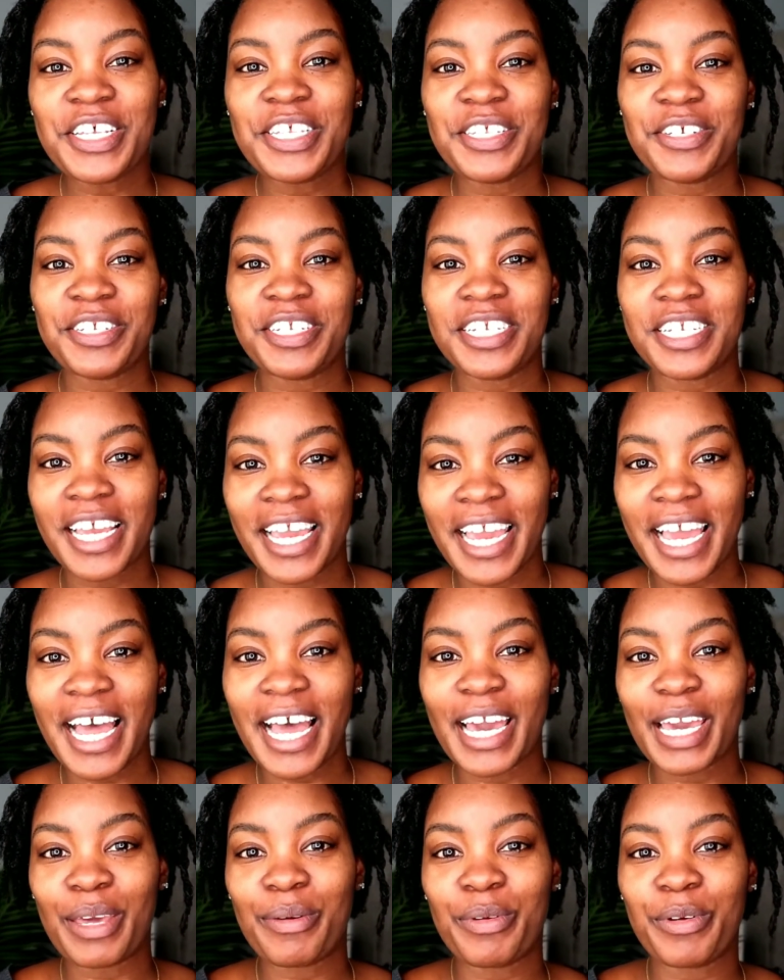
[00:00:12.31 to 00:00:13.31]
So today
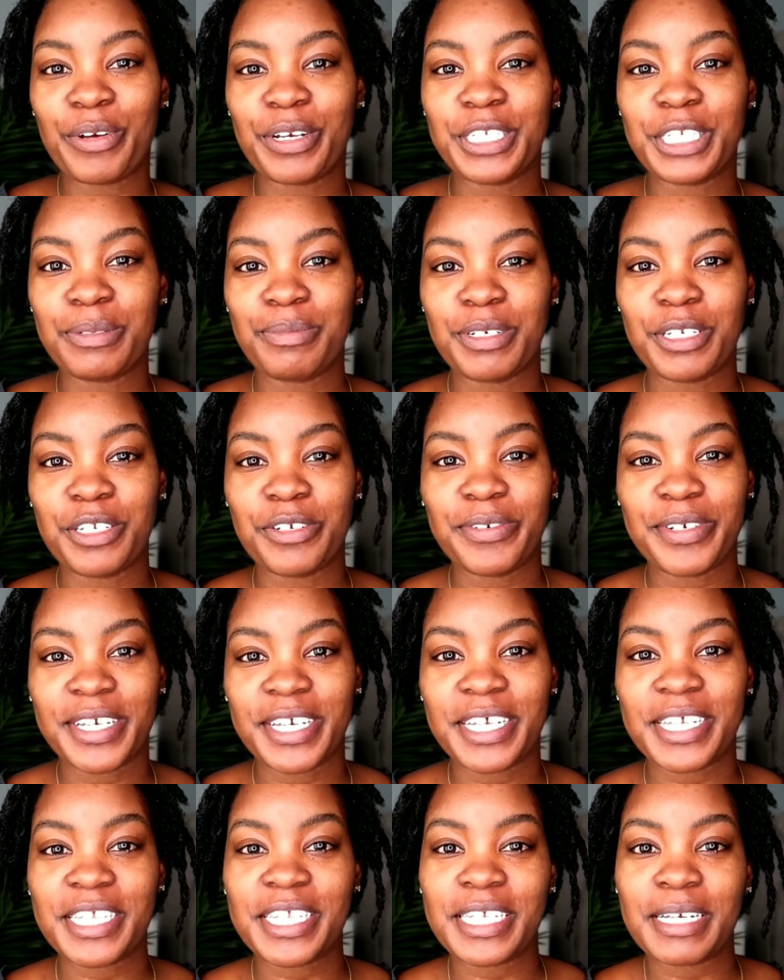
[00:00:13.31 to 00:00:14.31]
I am going to be
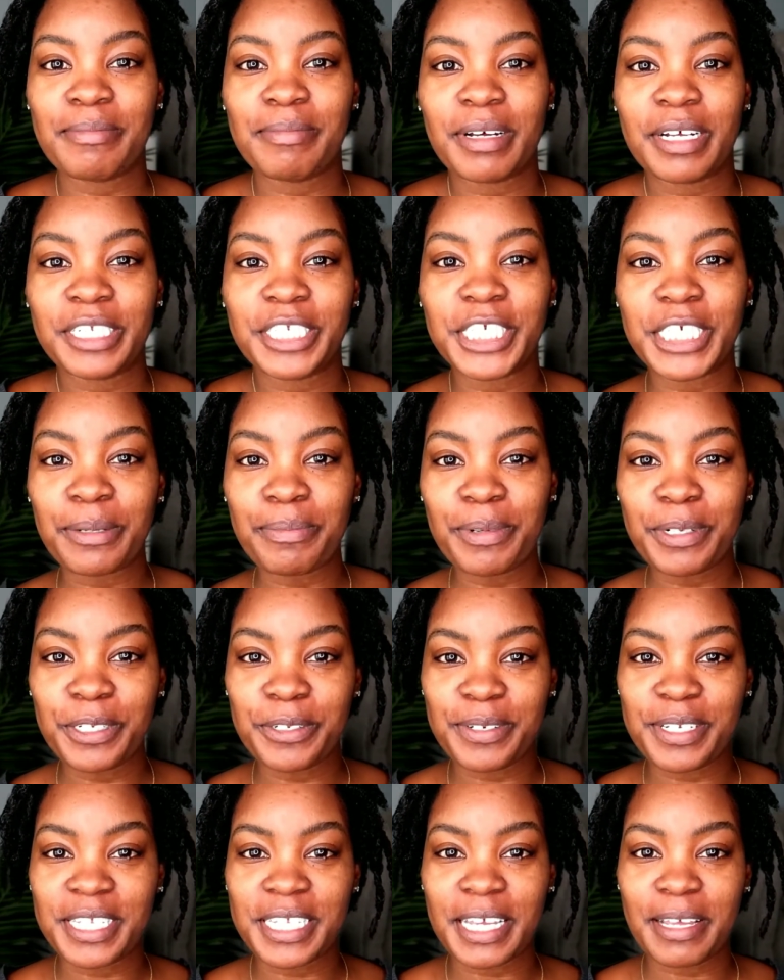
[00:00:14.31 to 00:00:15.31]
doing some jumbo
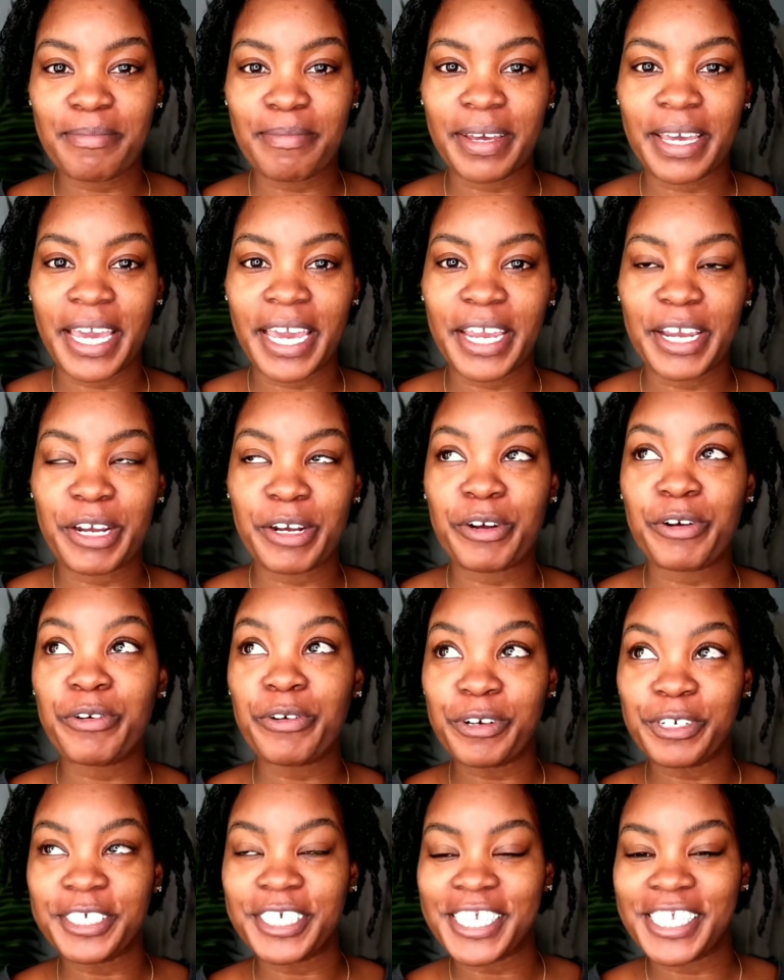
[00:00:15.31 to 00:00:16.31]
twists in my hair,
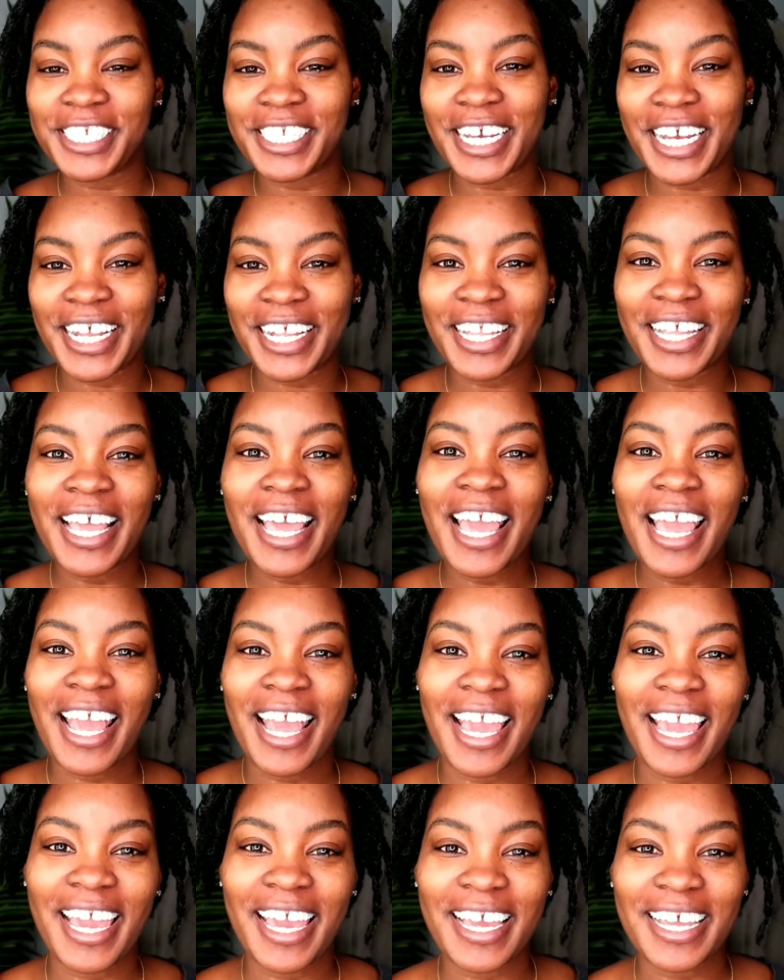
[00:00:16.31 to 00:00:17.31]
crochet style,
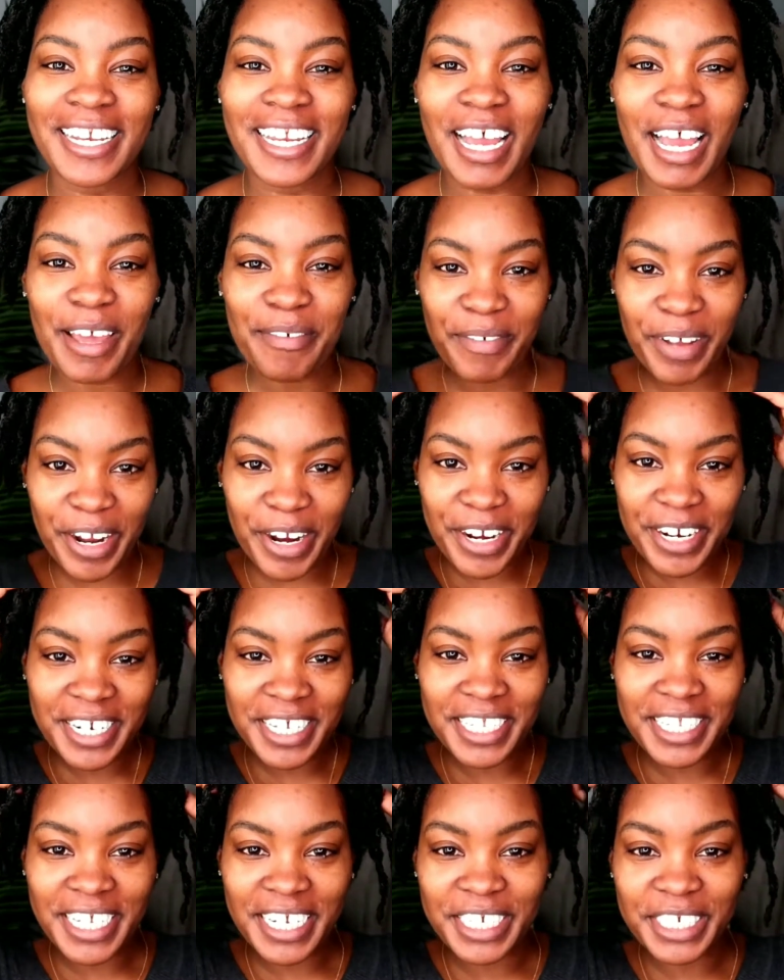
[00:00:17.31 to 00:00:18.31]
and I've
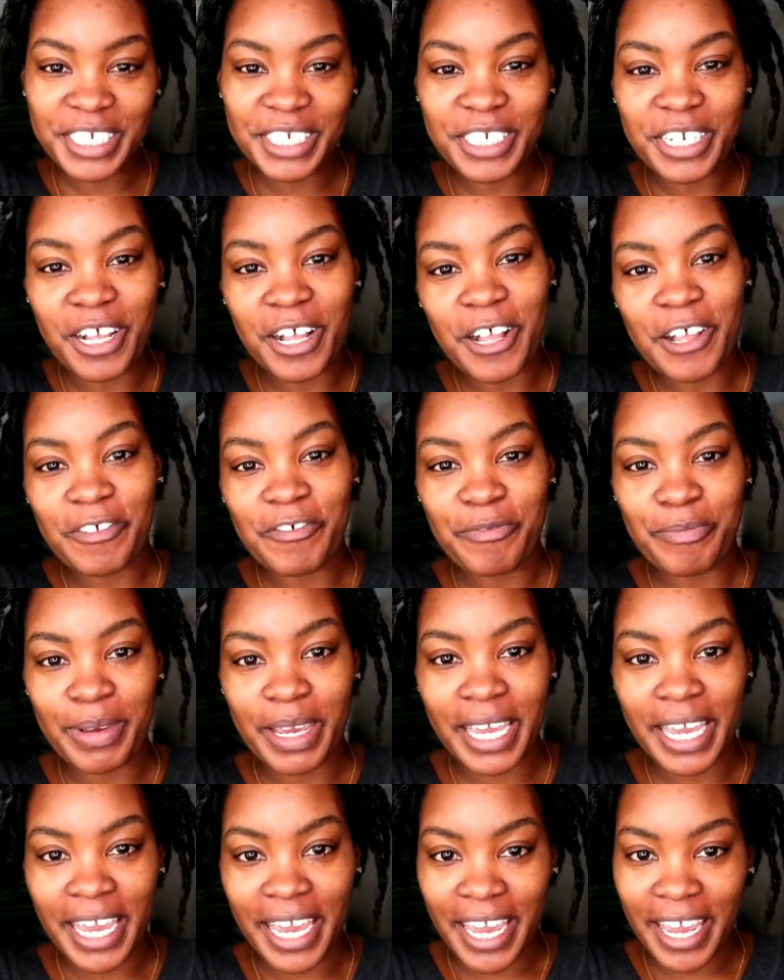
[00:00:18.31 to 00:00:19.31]
already sectioned off
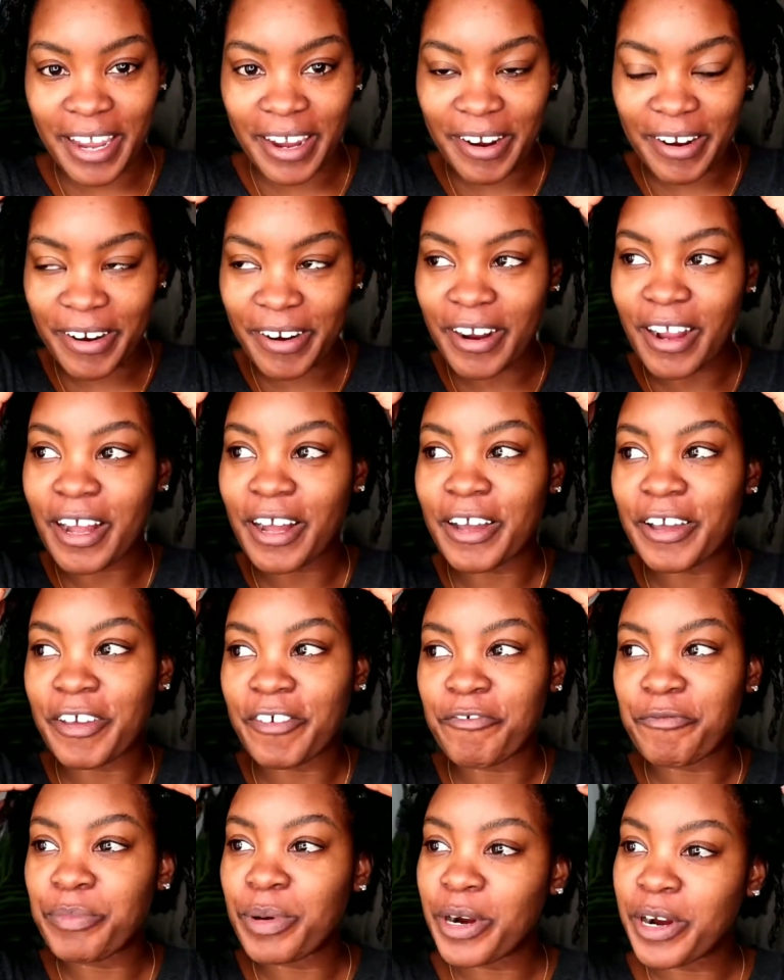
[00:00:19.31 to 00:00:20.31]
my hair.
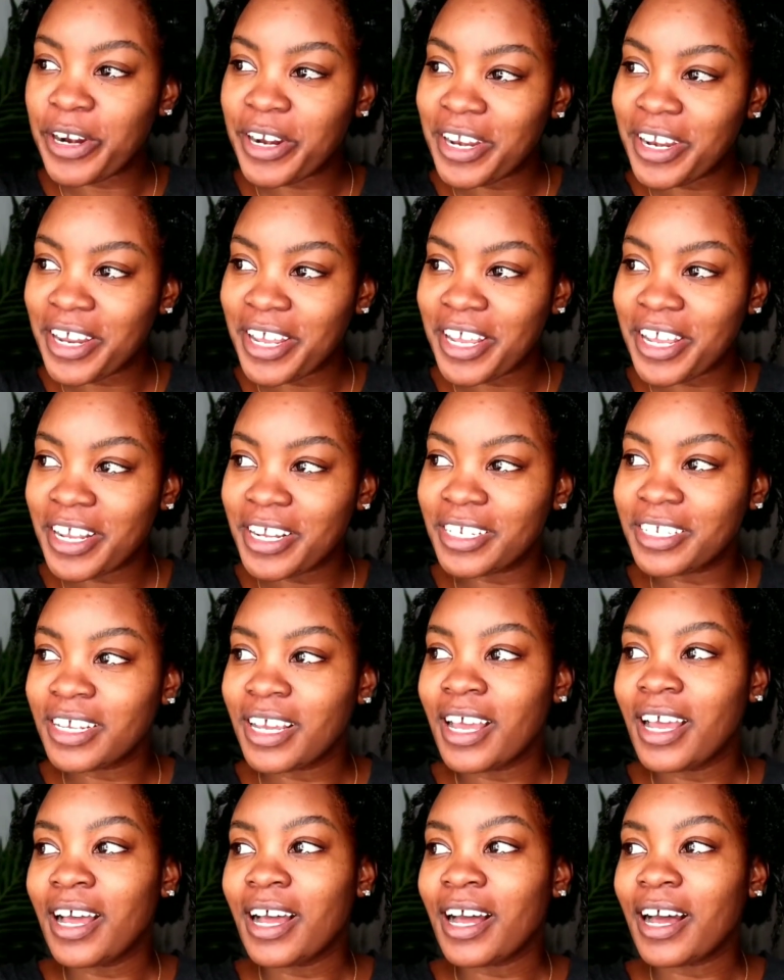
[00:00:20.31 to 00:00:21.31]
I've parted it,
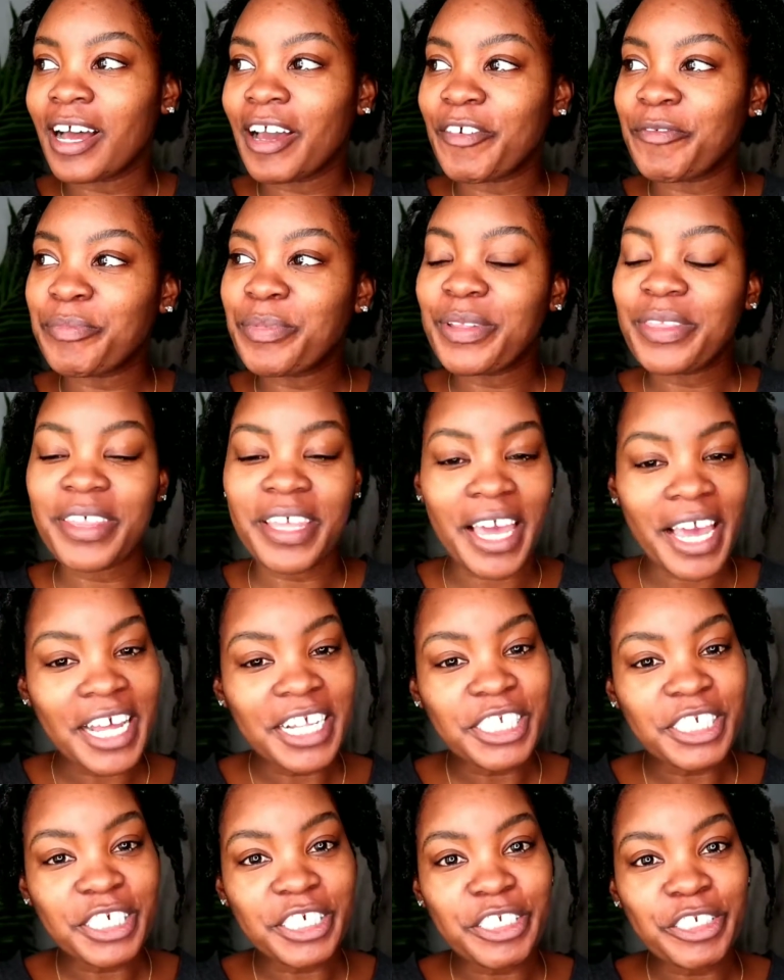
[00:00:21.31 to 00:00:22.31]
I've put the
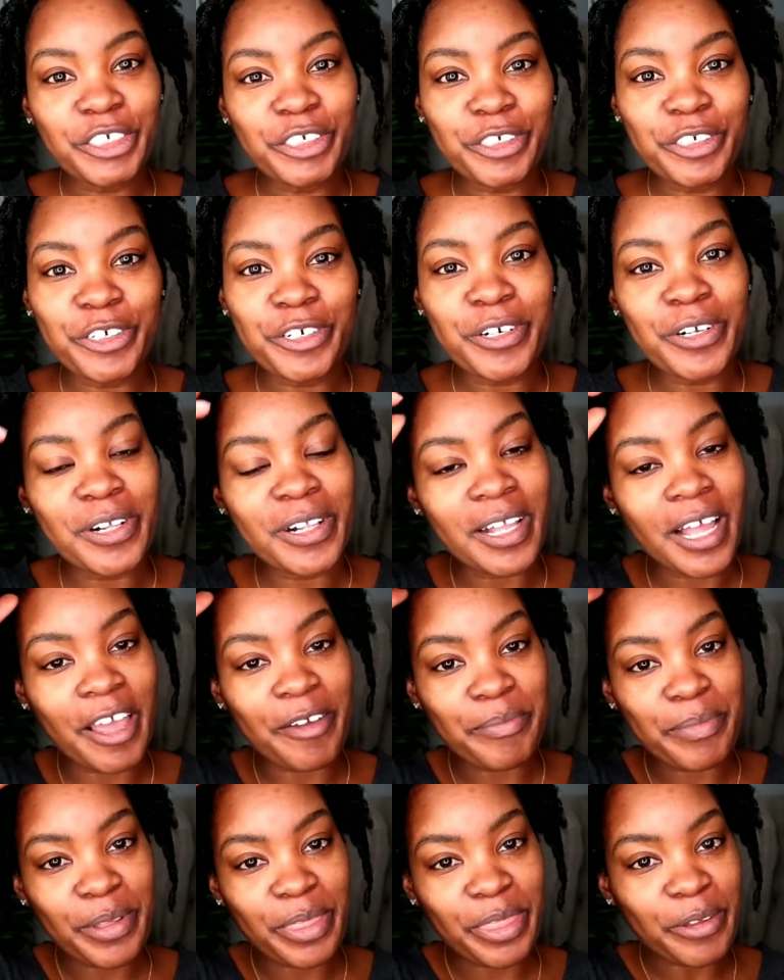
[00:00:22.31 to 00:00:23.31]
edge control, I
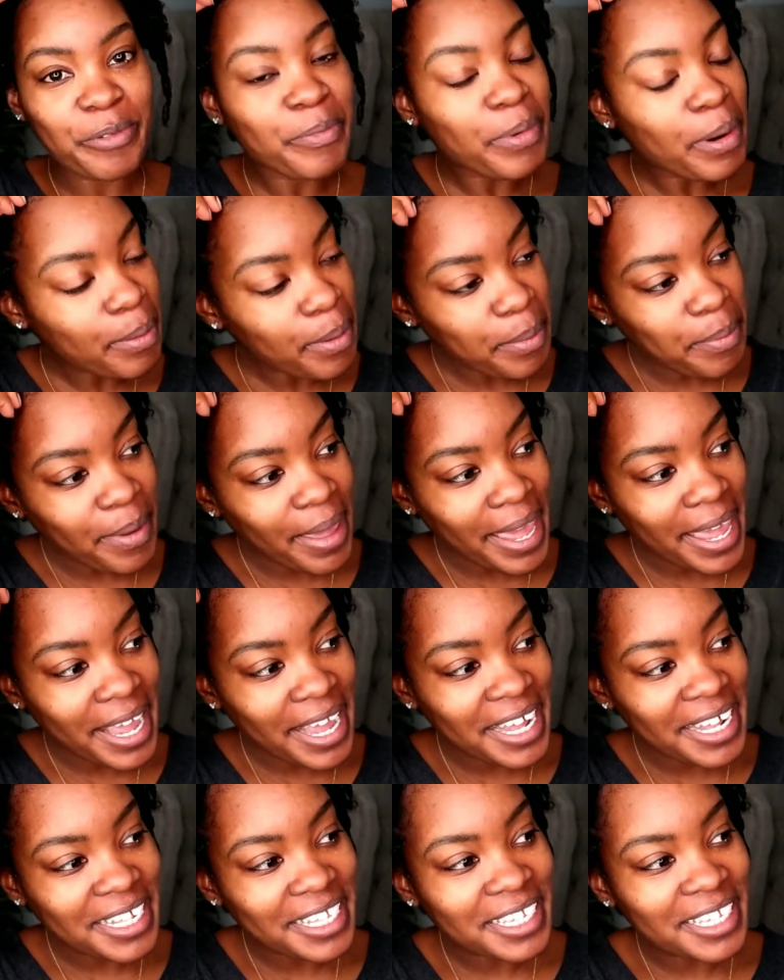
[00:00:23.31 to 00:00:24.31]
put the rubber
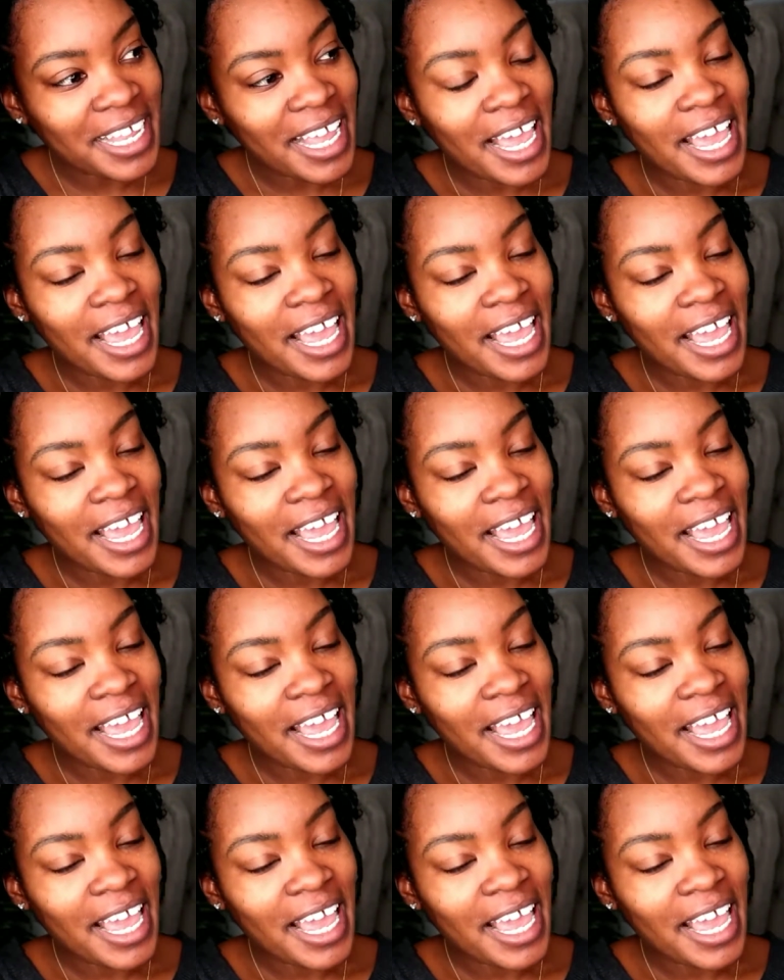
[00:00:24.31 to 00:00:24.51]
bands,